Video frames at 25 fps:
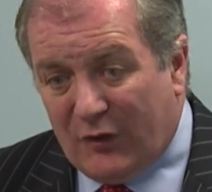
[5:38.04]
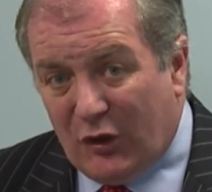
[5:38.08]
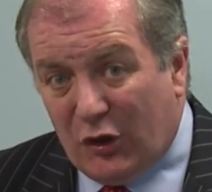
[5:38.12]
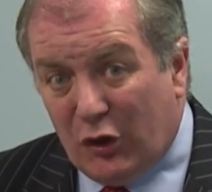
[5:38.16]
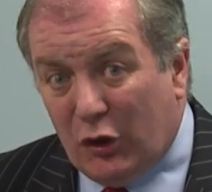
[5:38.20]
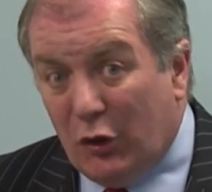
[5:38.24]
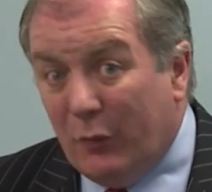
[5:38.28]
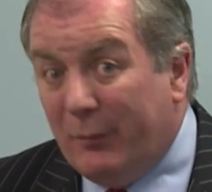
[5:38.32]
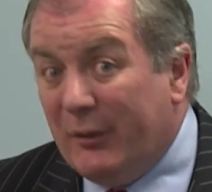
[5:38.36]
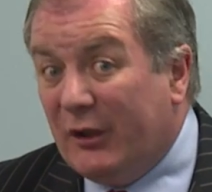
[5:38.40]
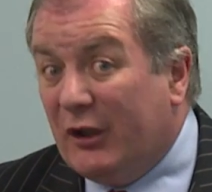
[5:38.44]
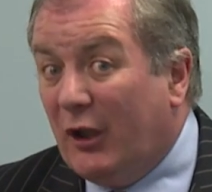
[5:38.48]

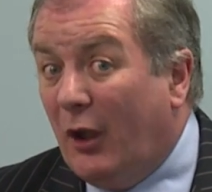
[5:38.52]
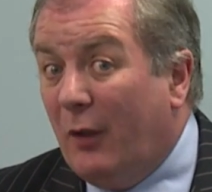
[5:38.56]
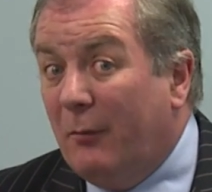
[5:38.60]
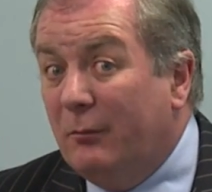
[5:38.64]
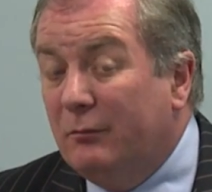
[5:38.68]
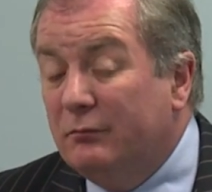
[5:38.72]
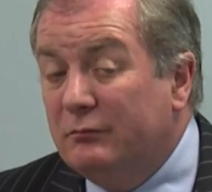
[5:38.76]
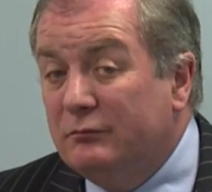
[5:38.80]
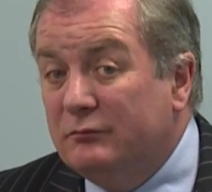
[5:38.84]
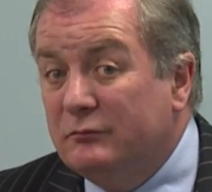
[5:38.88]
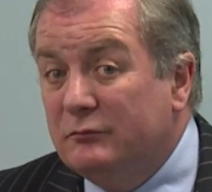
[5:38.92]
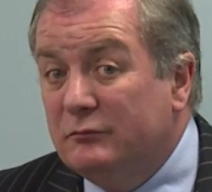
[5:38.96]
you
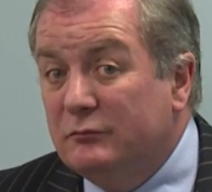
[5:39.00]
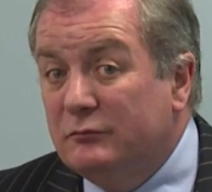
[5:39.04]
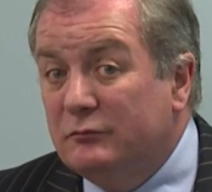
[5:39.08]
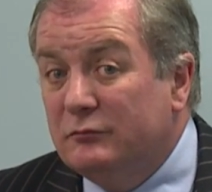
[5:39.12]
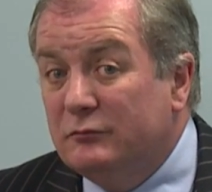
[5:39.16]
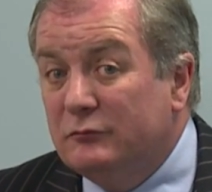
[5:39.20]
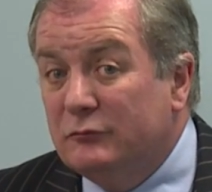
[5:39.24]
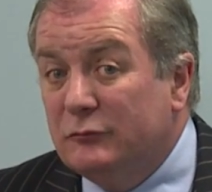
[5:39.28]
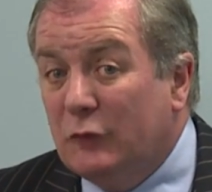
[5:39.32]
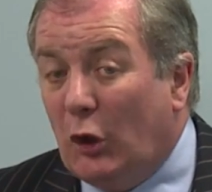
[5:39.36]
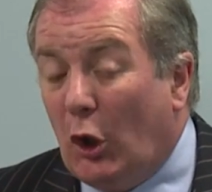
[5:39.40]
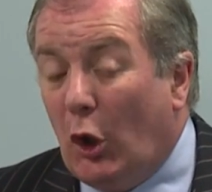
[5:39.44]
become
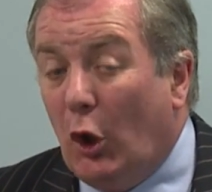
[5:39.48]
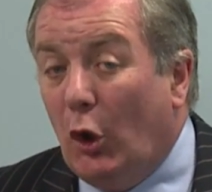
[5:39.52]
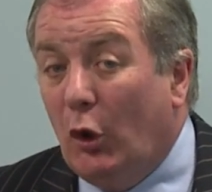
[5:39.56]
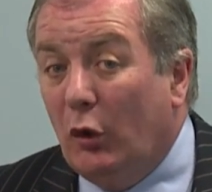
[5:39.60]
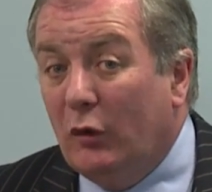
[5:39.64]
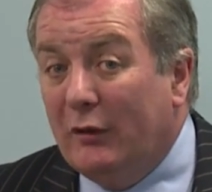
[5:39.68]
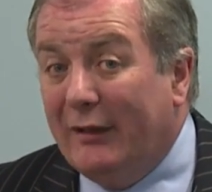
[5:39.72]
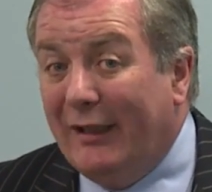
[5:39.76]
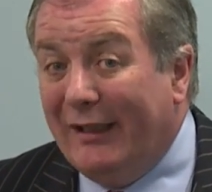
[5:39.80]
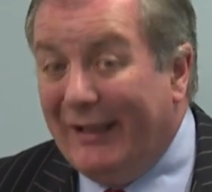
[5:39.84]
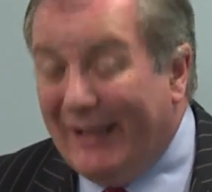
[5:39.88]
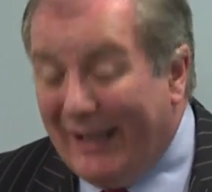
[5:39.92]

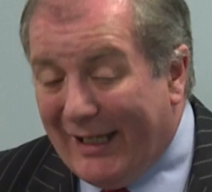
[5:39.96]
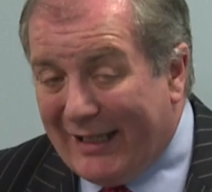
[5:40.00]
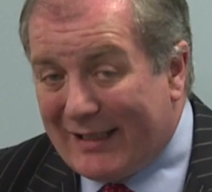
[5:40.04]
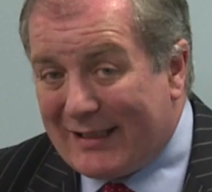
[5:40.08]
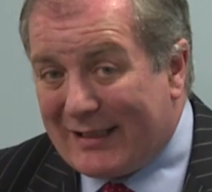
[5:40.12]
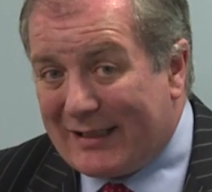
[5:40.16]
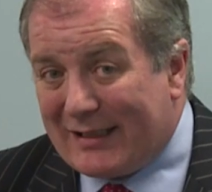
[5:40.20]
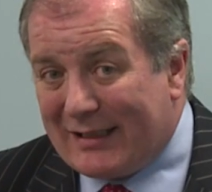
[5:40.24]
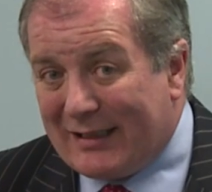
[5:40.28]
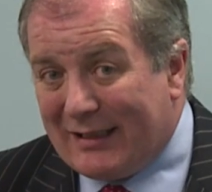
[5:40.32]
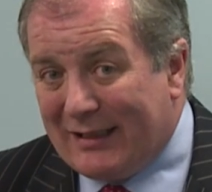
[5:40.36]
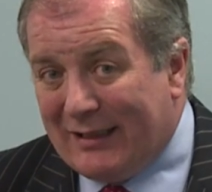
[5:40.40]
all the
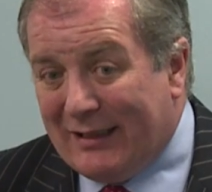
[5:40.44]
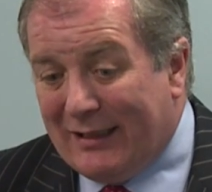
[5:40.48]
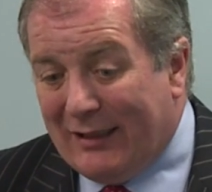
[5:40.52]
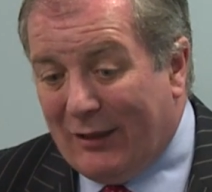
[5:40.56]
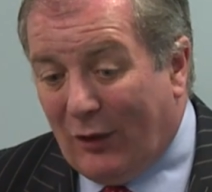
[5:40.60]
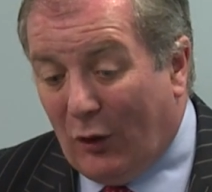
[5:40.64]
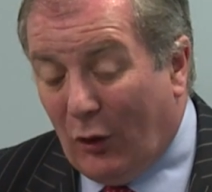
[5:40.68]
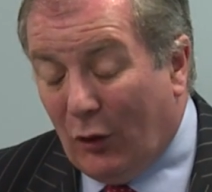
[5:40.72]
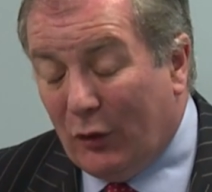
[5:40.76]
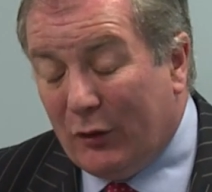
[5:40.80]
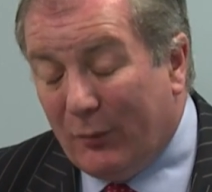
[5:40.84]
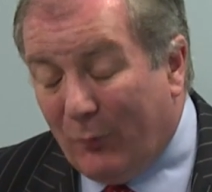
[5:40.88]

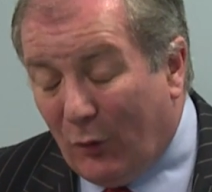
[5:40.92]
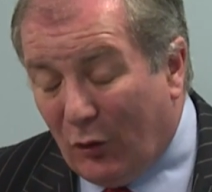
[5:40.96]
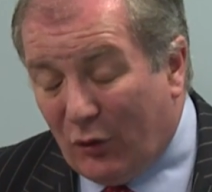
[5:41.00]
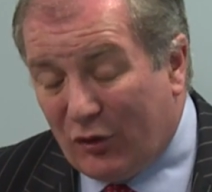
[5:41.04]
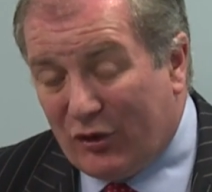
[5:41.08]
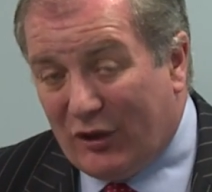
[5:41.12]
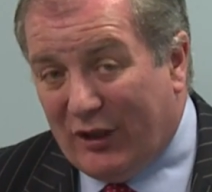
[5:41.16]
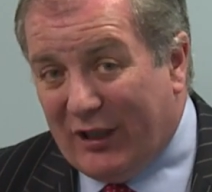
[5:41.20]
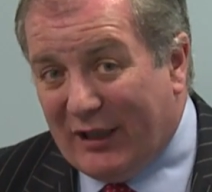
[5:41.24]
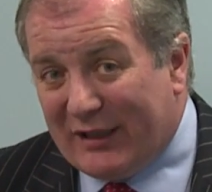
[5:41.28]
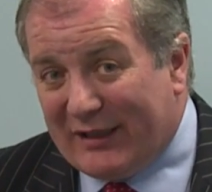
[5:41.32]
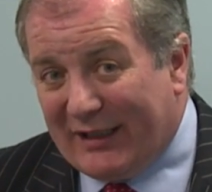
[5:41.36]
more,
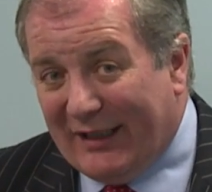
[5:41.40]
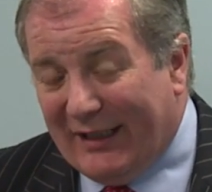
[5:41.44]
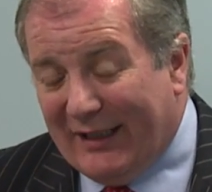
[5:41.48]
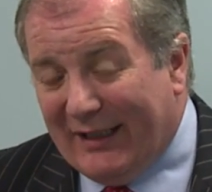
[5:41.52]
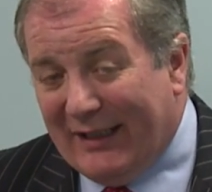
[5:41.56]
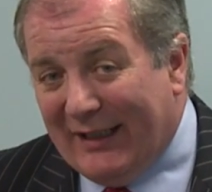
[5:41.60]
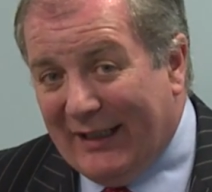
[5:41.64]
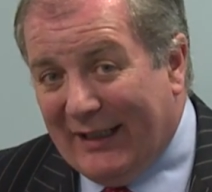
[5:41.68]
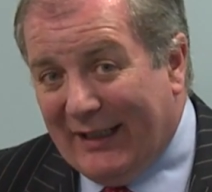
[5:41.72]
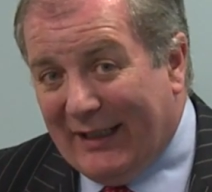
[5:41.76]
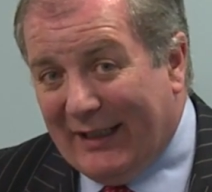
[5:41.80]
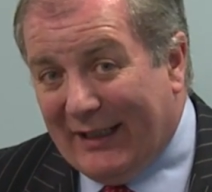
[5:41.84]
should I
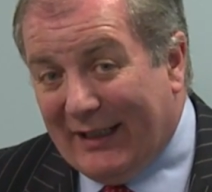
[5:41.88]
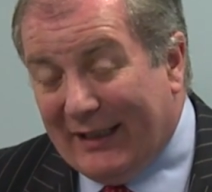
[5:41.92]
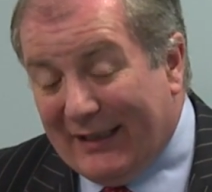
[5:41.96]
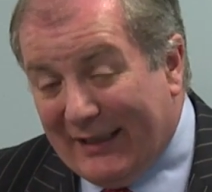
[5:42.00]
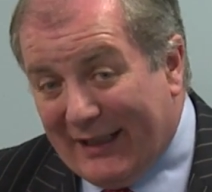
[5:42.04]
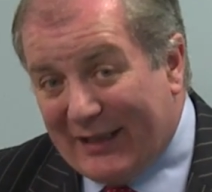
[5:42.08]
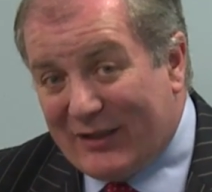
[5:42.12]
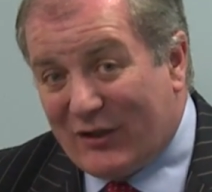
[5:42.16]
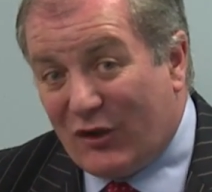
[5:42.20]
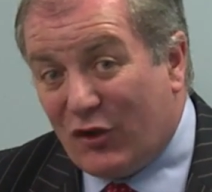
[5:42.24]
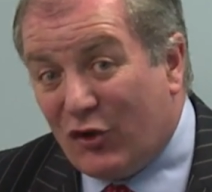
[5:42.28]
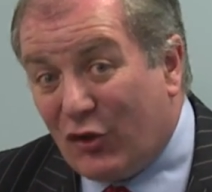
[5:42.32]
say,
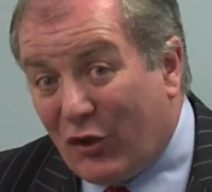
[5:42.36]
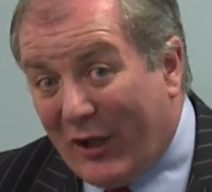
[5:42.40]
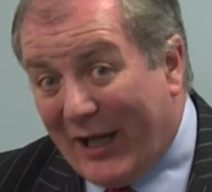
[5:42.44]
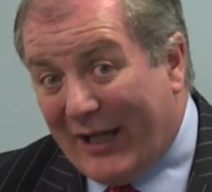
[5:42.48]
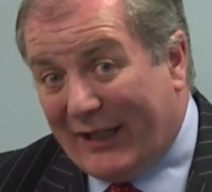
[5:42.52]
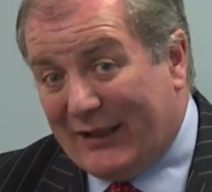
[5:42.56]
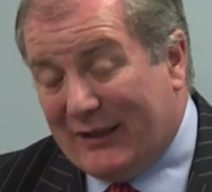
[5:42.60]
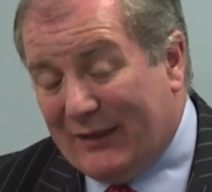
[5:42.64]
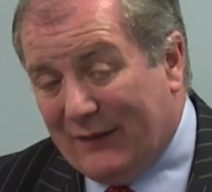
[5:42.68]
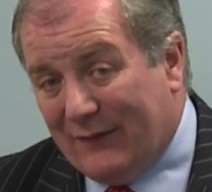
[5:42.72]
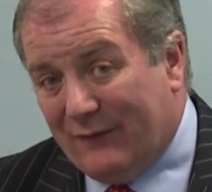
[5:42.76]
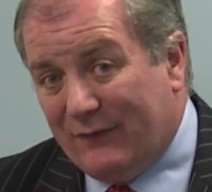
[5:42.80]
less
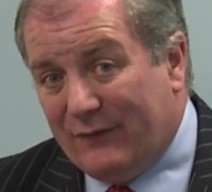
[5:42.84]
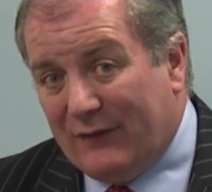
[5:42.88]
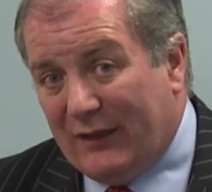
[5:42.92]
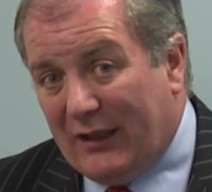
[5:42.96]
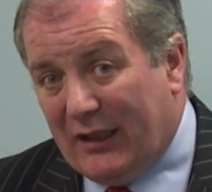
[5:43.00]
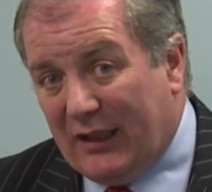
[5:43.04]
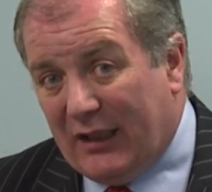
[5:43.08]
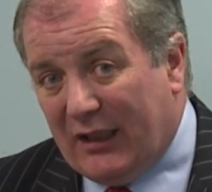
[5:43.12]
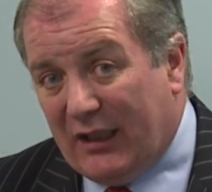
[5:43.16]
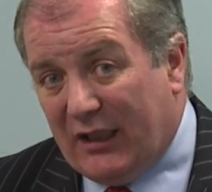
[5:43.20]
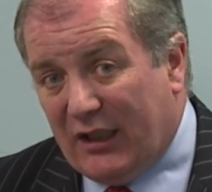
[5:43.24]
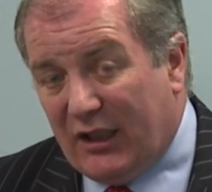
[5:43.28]
attractive
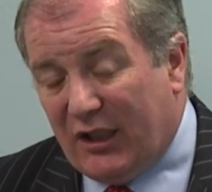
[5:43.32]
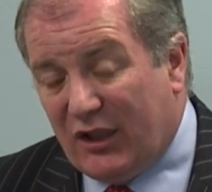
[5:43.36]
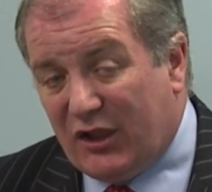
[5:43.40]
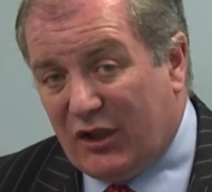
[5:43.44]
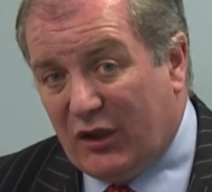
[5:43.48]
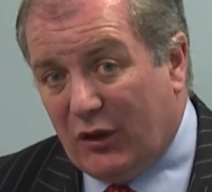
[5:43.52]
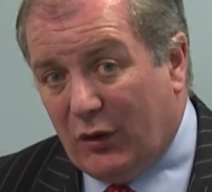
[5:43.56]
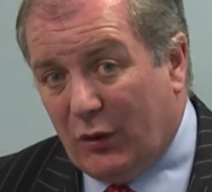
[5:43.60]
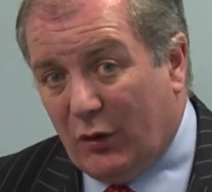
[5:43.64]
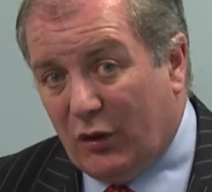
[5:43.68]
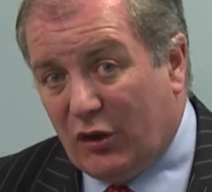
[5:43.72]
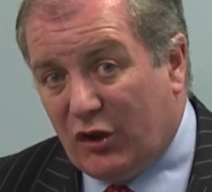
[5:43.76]

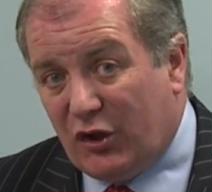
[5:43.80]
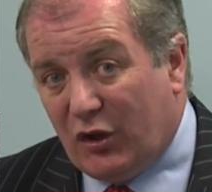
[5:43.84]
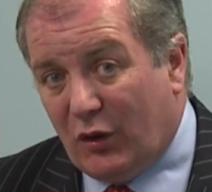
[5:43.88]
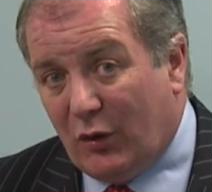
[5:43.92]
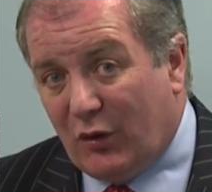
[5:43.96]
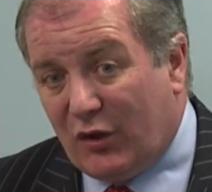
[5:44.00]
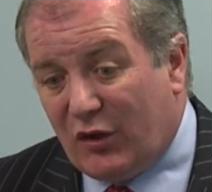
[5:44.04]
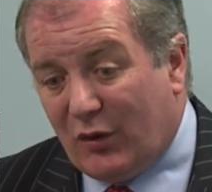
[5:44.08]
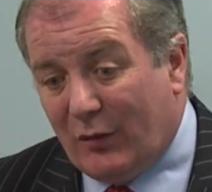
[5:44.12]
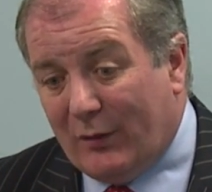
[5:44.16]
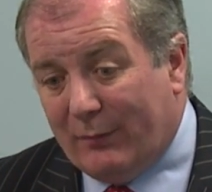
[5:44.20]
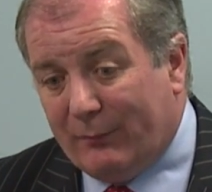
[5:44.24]

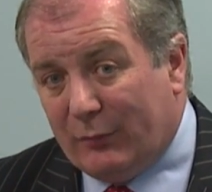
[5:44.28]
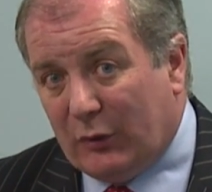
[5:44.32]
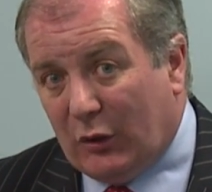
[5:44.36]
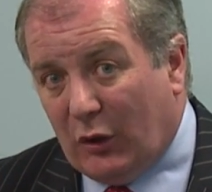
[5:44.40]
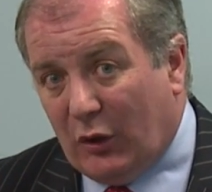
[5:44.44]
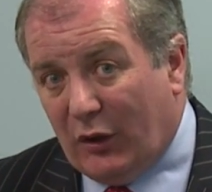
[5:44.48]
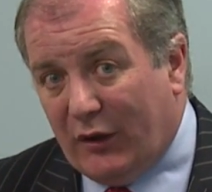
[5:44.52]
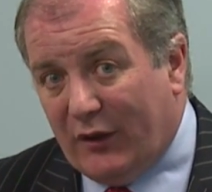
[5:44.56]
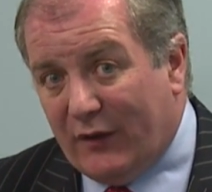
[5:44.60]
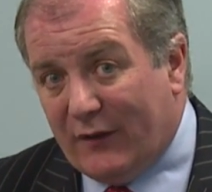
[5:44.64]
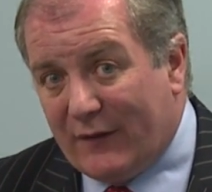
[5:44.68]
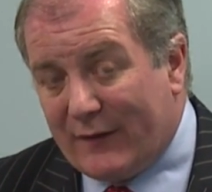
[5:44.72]
to
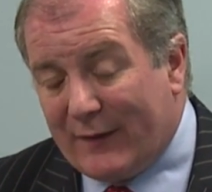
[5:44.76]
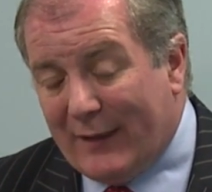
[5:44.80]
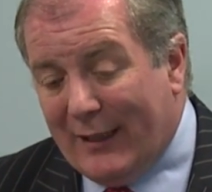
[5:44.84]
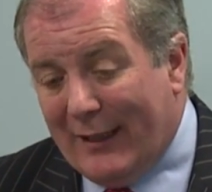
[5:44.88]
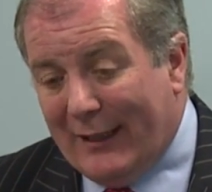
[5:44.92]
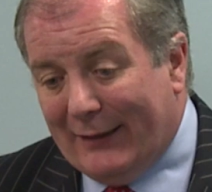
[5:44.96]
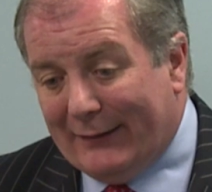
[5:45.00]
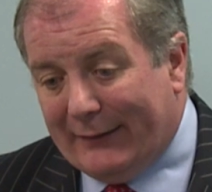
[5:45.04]
employers.